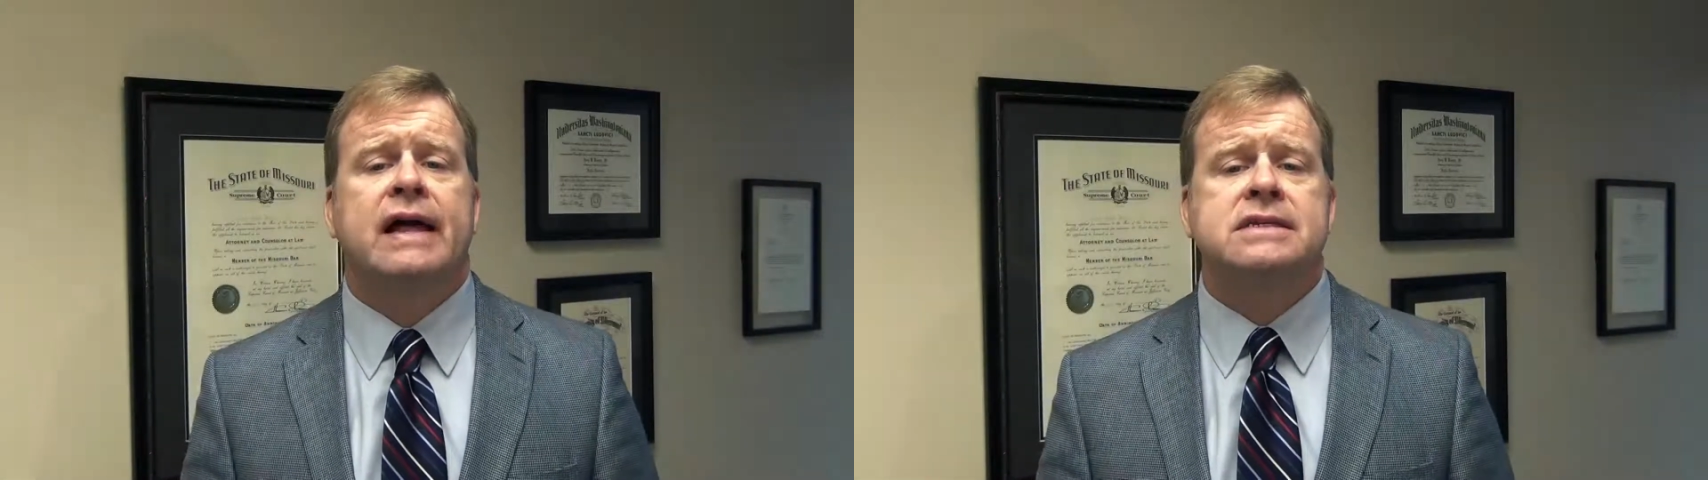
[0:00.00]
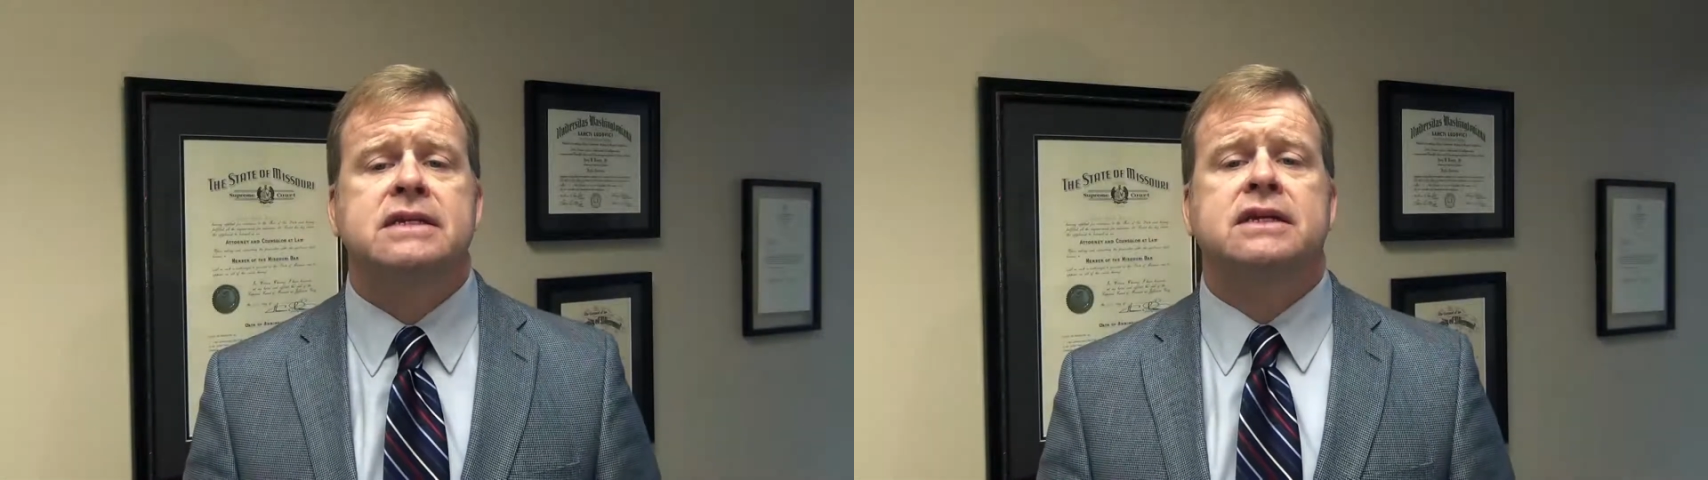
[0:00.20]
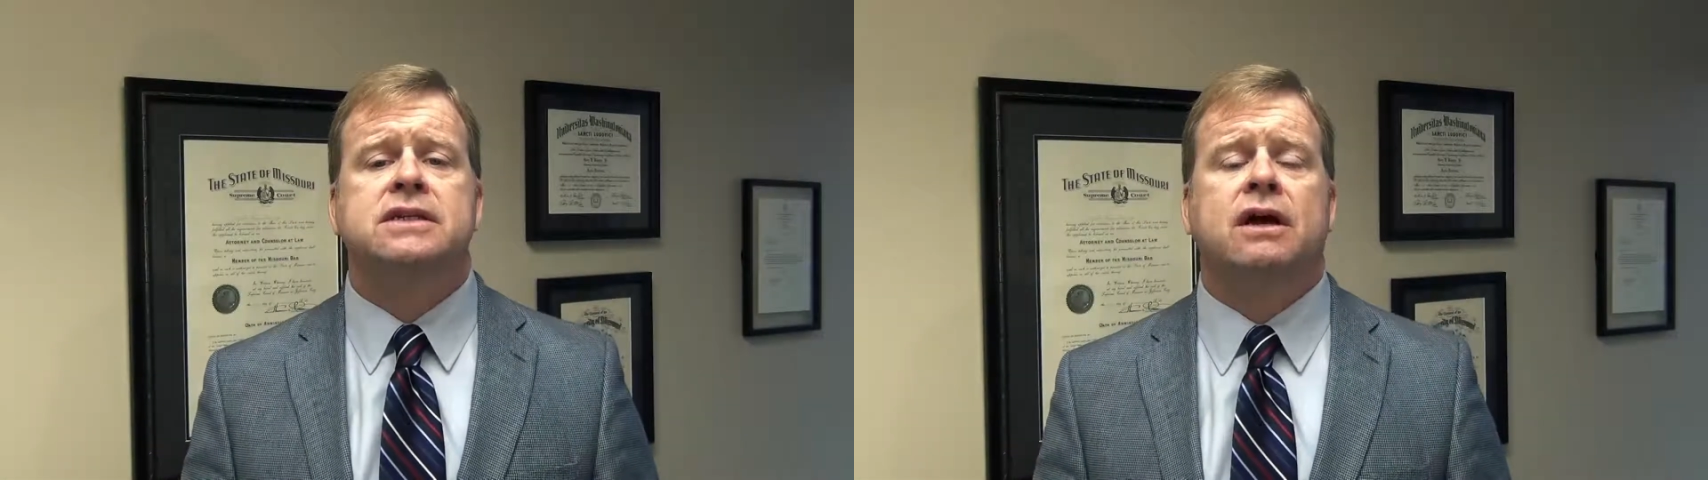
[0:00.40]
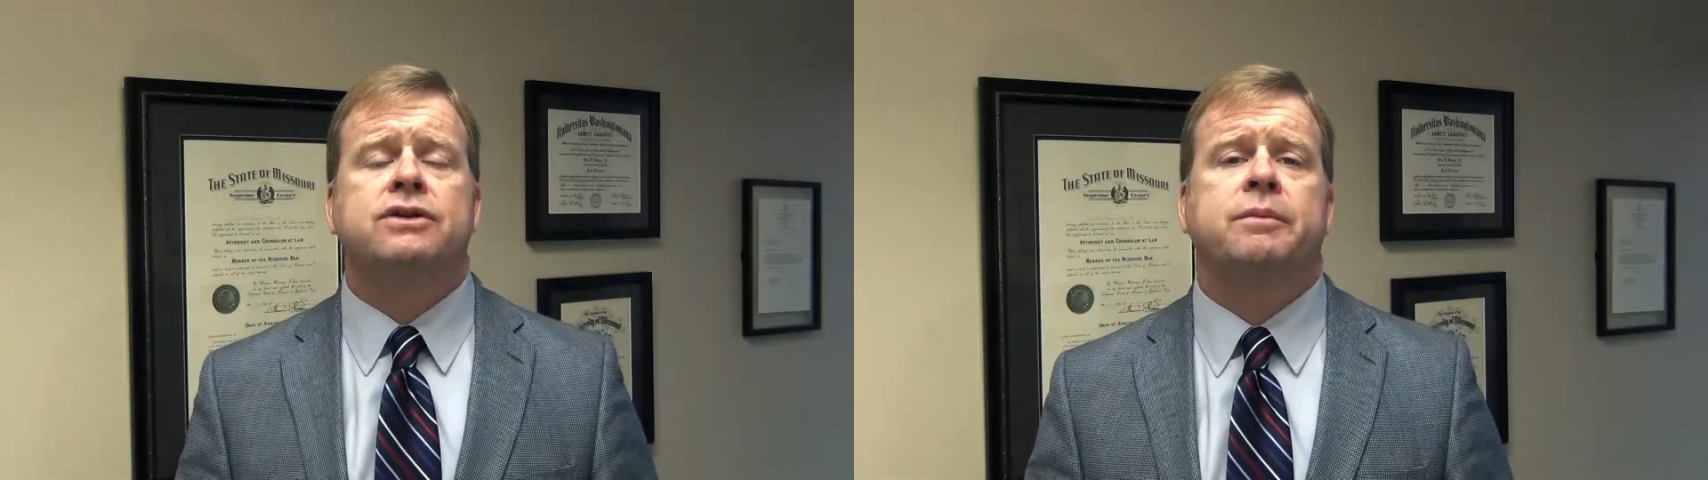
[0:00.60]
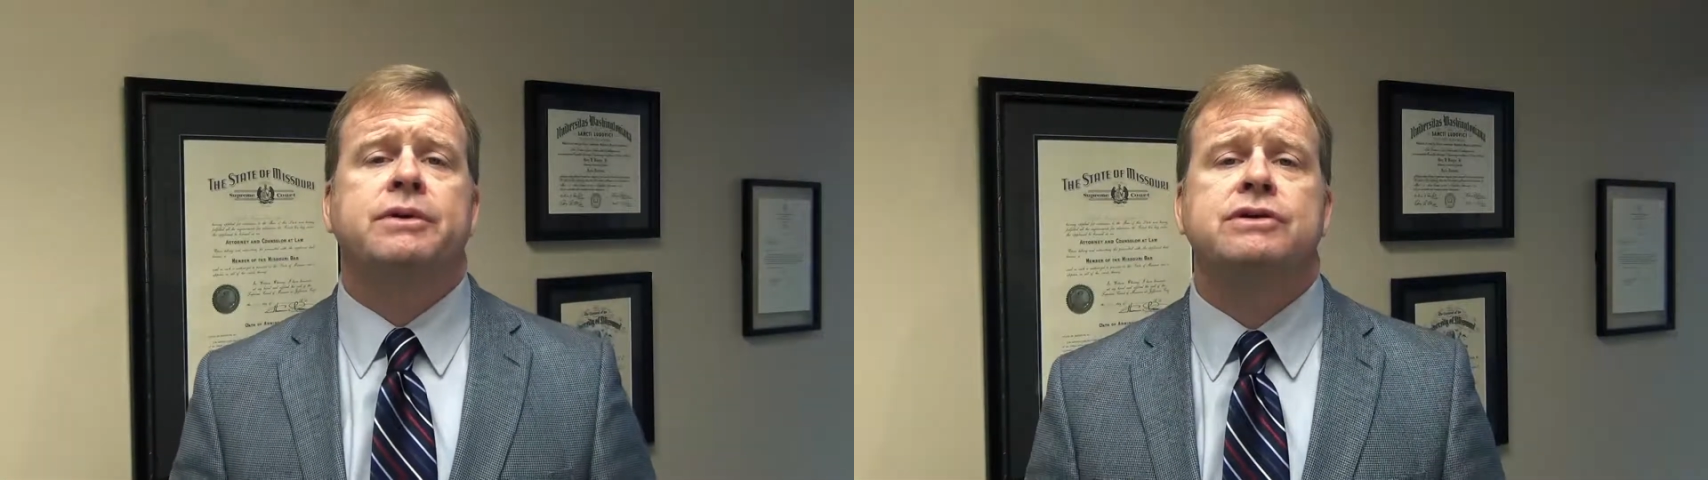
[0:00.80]
That's the
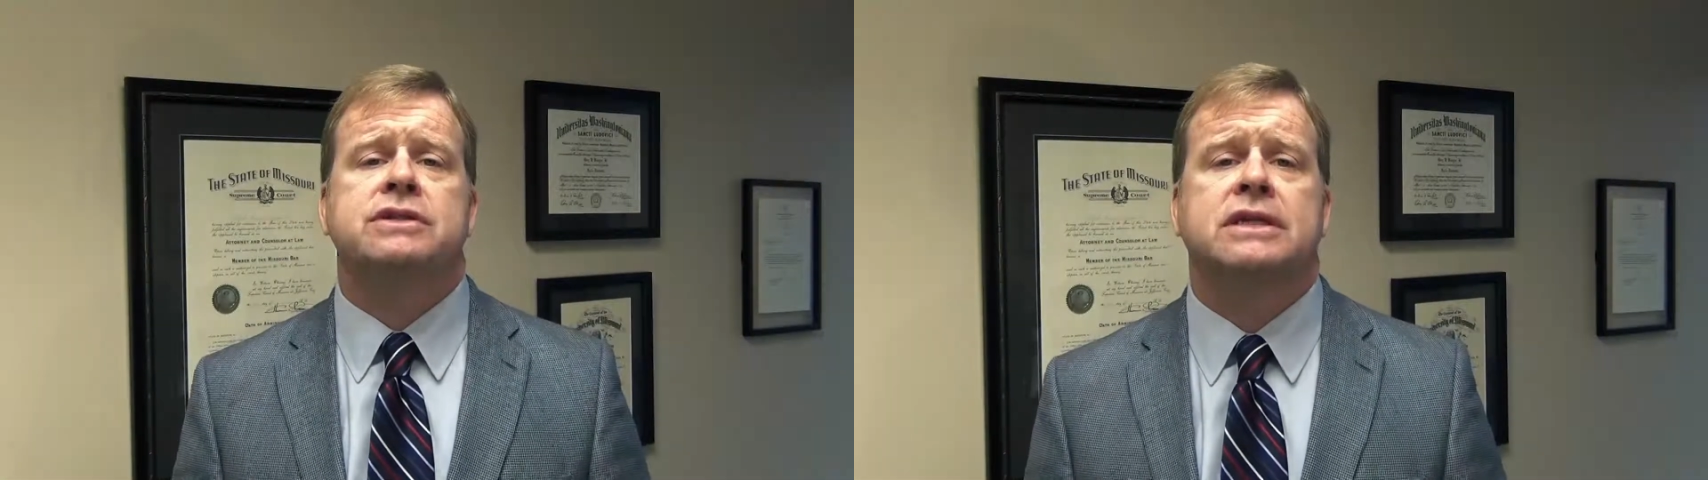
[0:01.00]
Adult Abuse